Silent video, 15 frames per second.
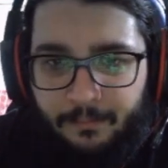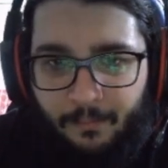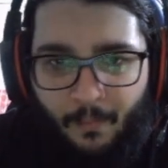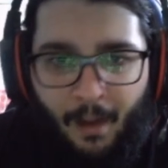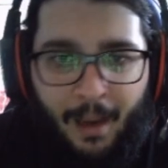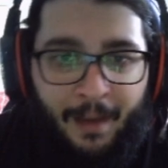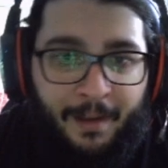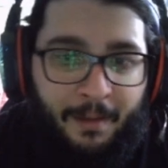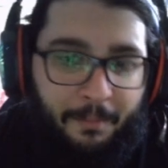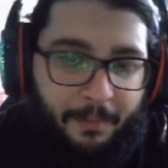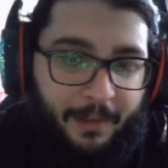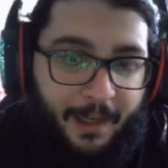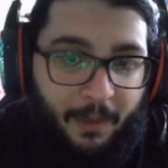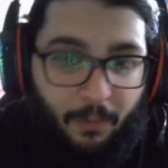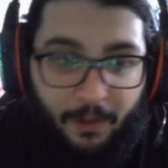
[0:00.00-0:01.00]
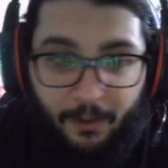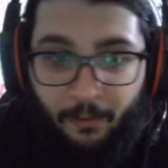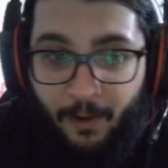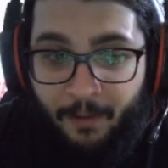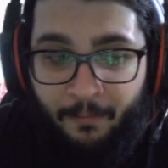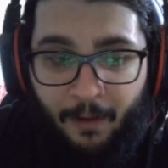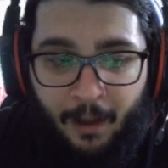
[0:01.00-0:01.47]
and then play with
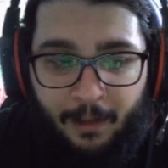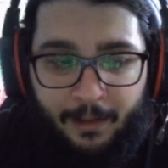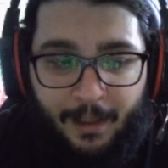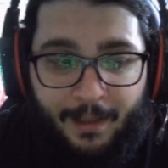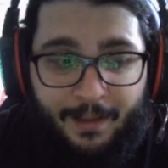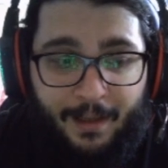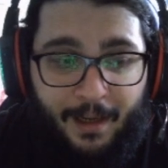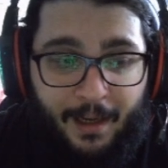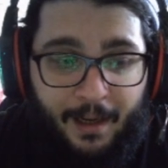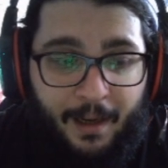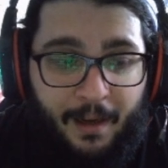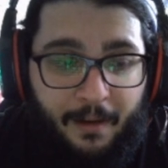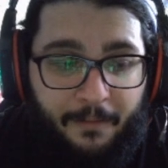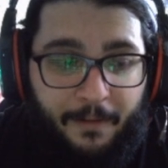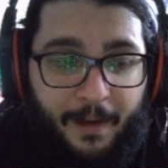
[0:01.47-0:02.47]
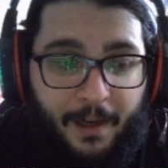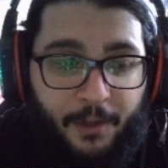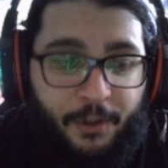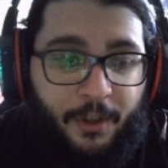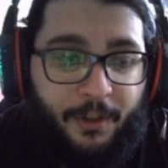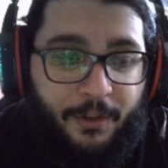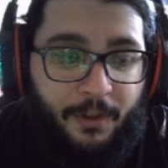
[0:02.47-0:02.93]
Grimwald as a
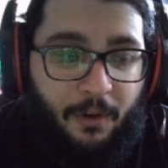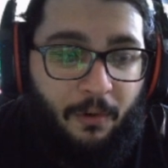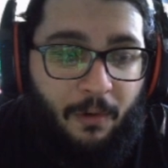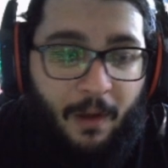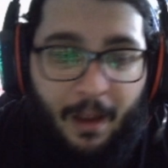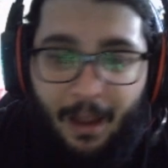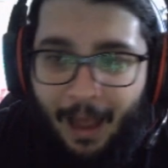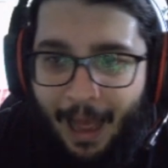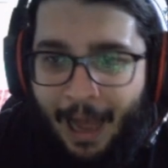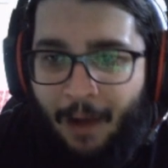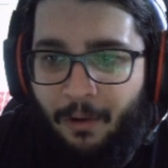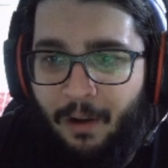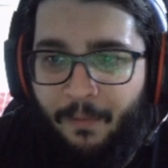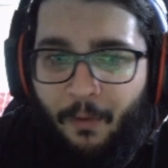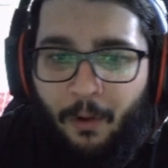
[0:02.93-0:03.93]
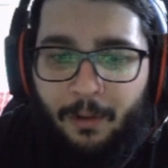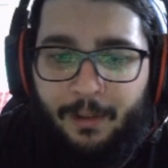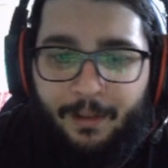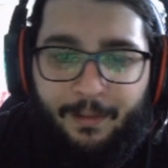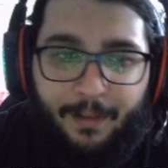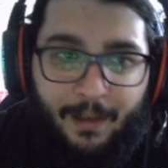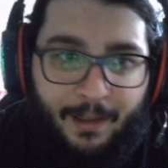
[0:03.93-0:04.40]
finisher. So out of all
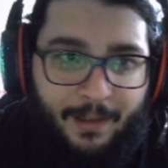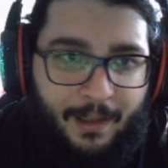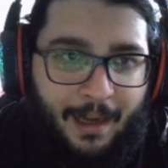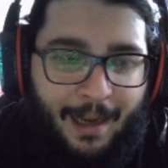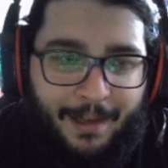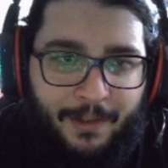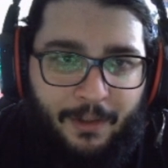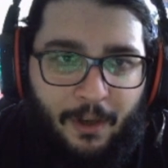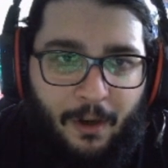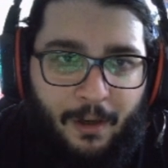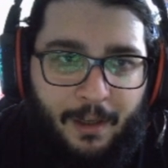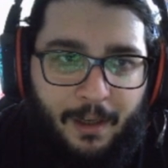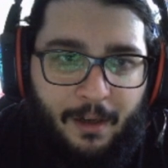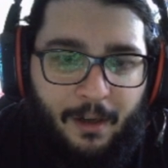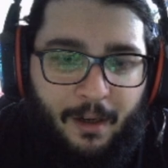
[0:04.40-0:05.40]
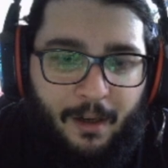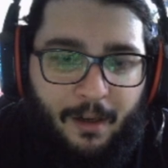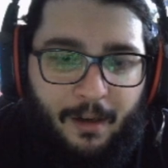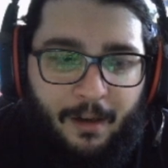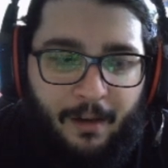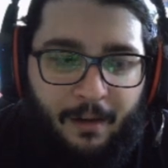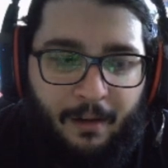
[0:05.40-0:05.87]
the things that I saw here,
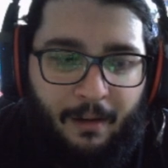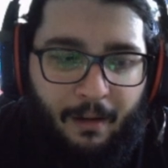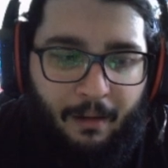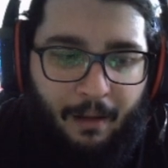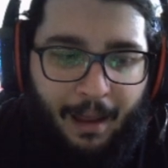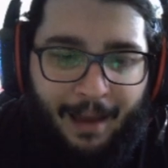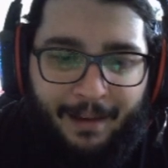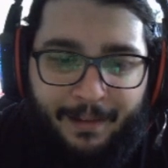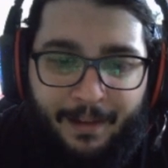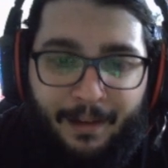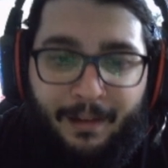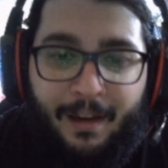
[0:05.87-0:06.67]
I think the